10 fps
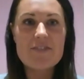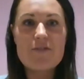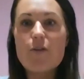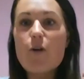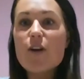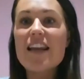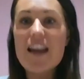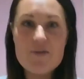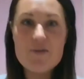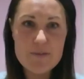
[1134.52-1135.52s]
Fall in
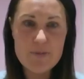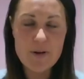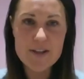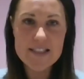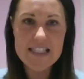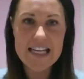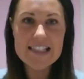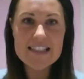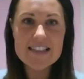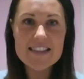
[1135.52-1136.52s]
love with the
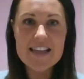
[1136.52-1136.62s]
process,